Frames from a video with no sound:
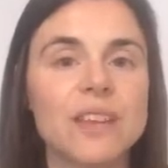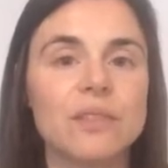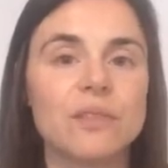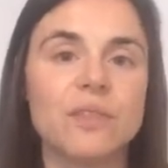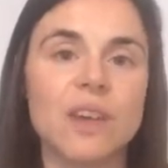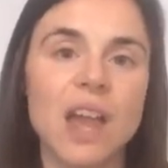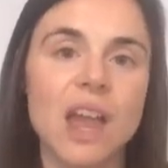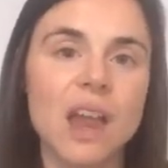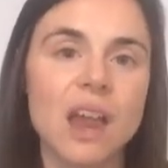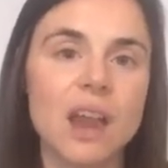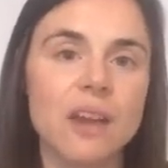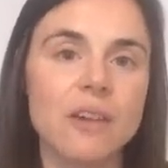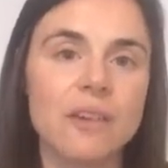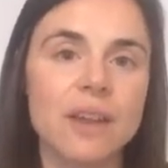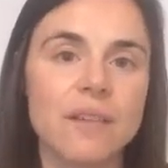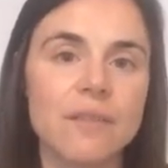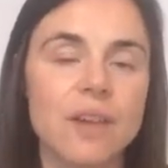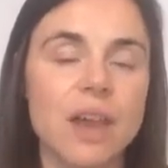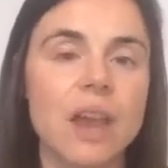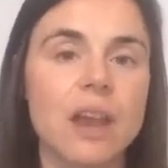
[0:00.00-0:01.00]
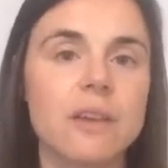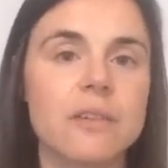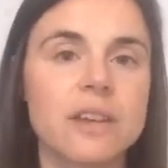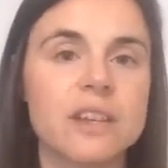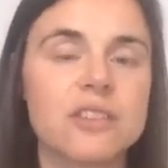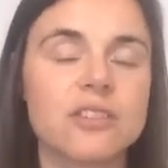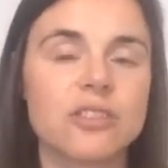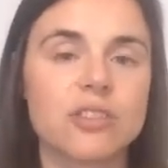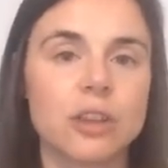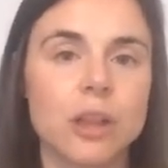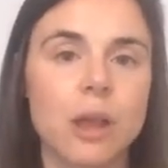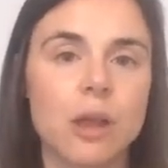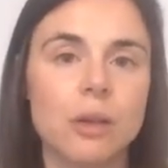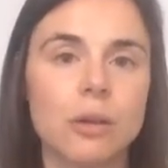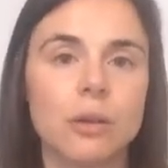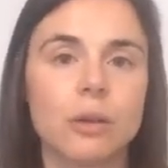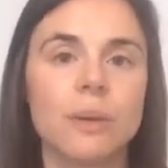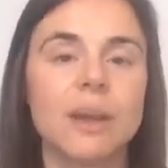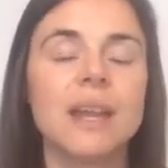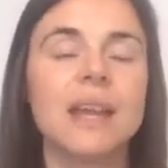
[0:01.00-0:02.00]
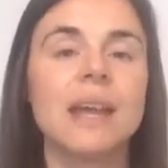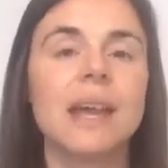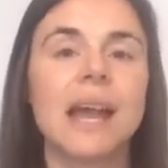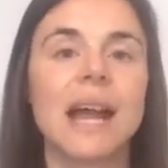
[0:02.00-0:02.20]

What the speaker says: he's very, very slow